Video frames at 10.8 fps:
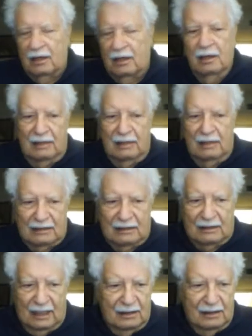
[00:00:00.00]
Knock Knockin'
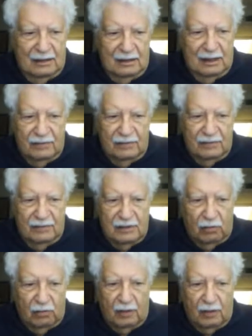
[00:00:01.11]
on Heaven's
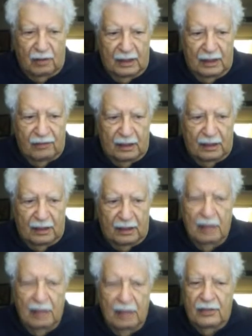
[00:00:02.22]
Door, and I
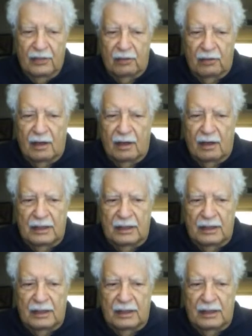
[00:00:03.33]
thought there ought to be